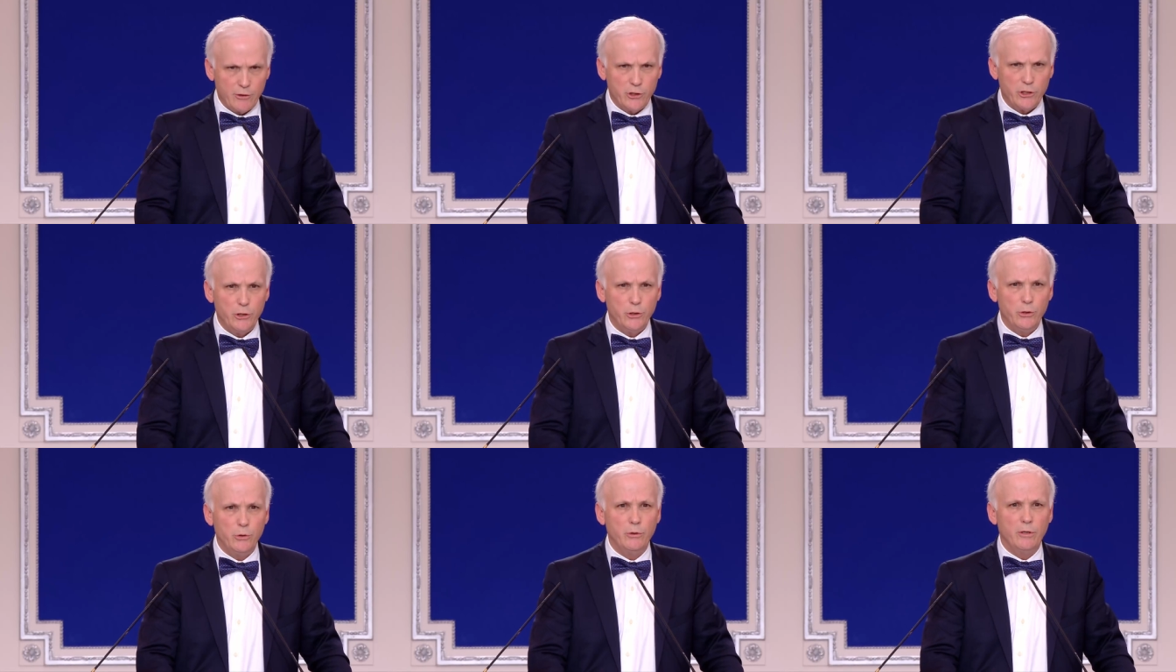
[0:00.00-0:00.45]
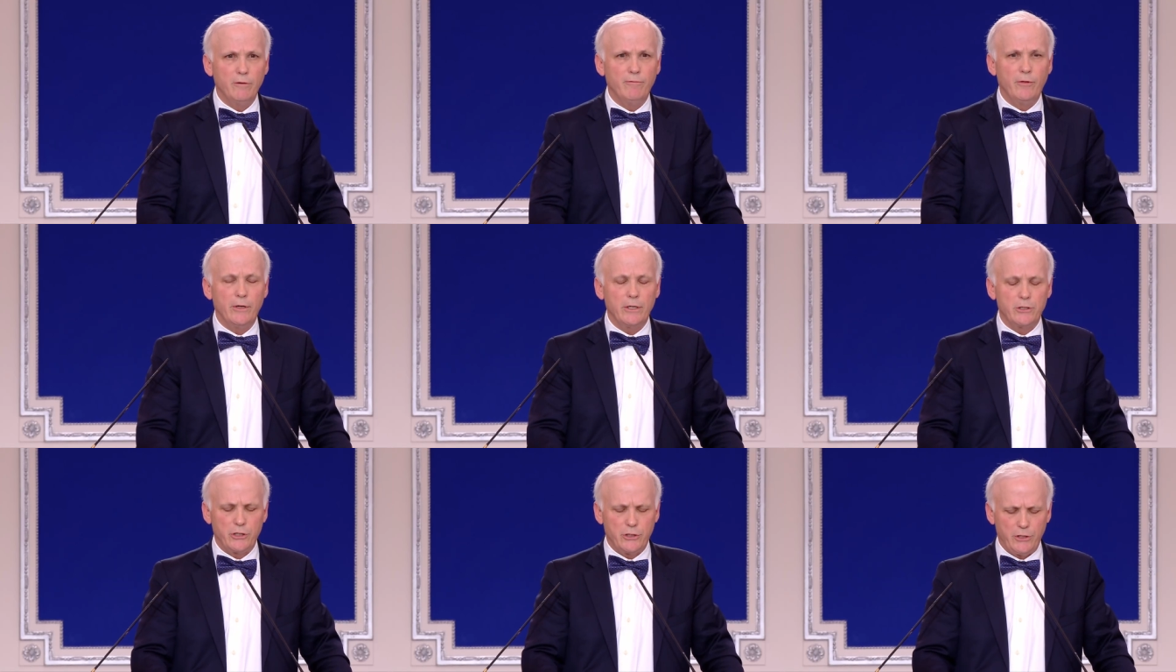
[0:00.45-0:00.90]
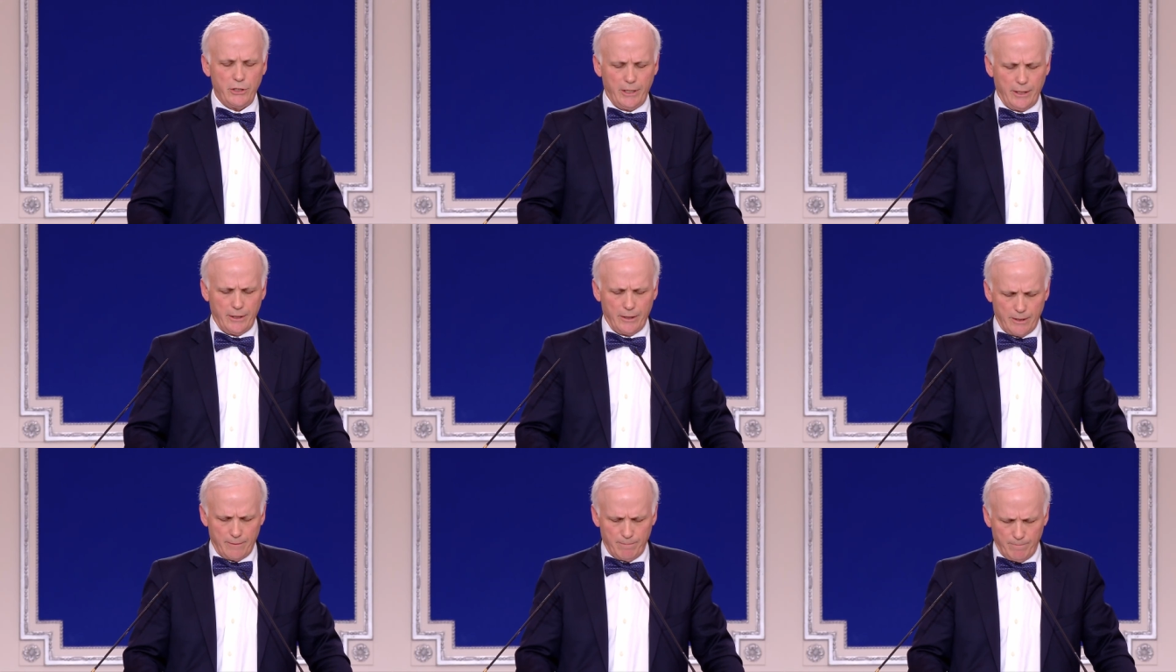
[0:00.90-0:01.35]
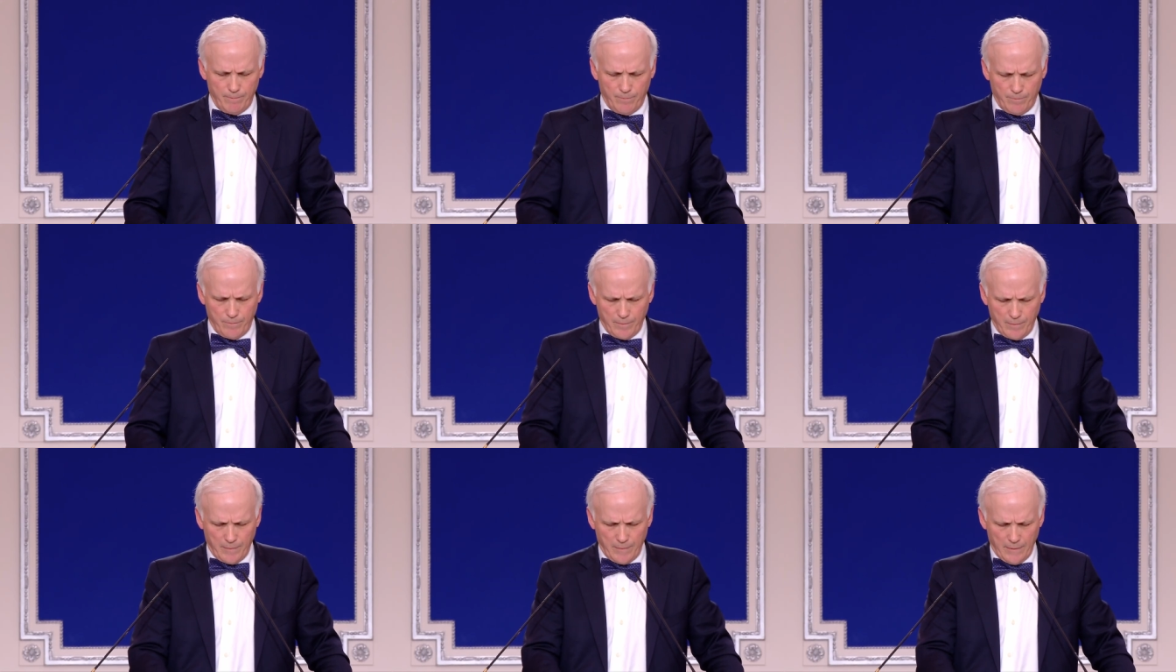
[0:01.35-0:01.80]
June of this year,
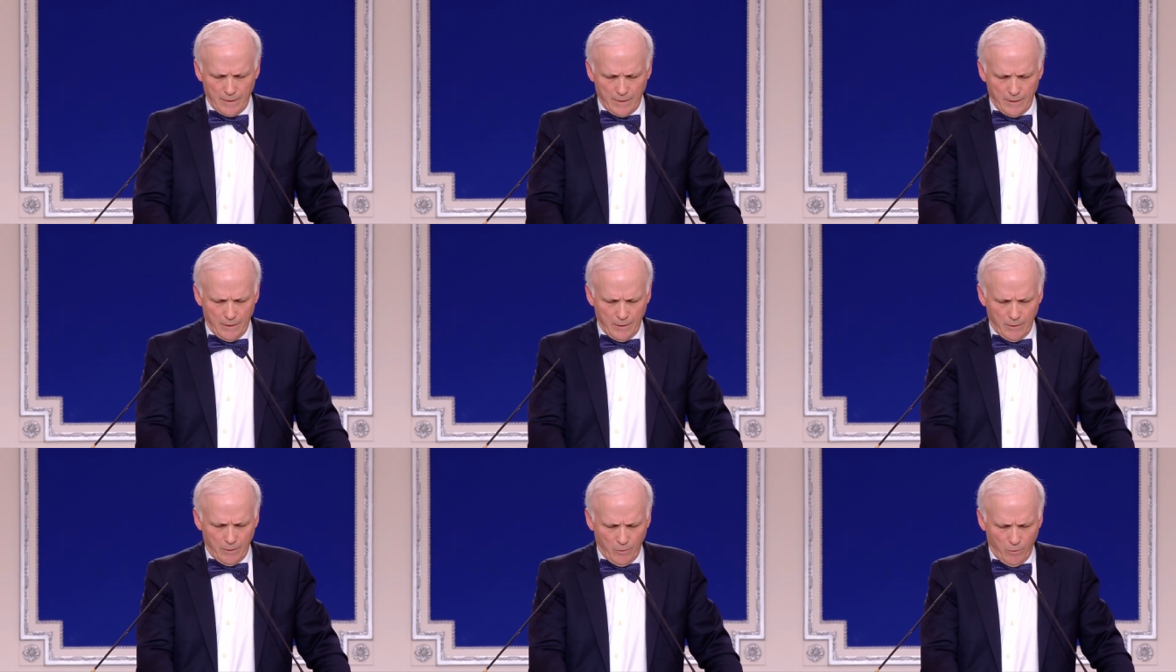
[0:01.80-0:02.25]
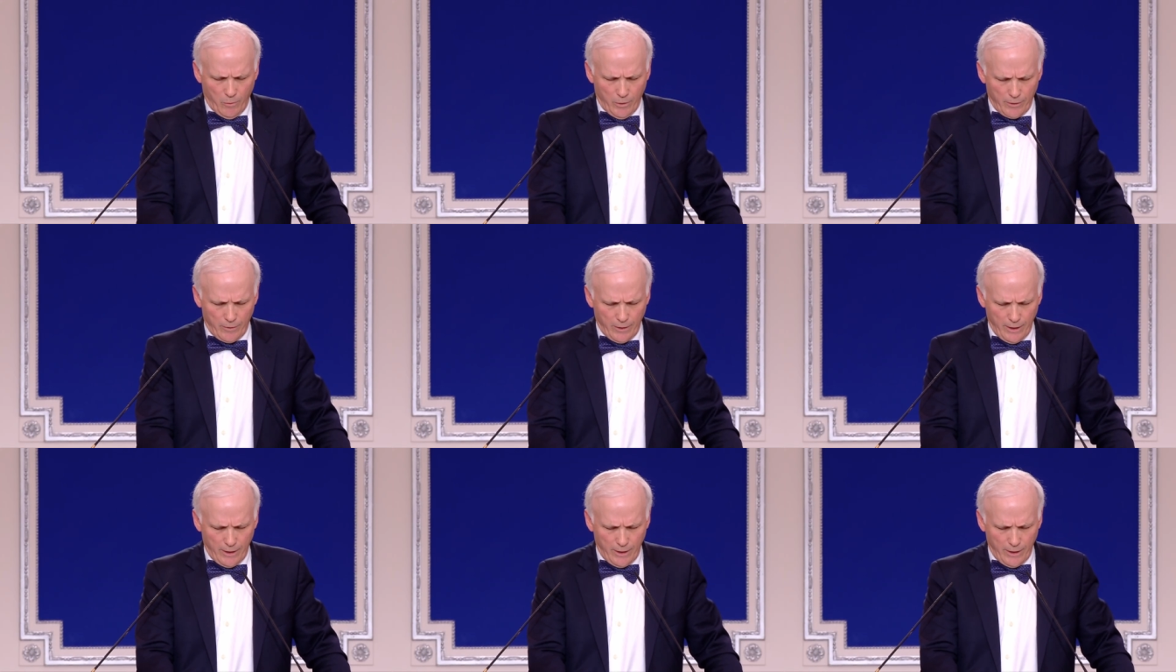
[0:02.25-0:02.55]
where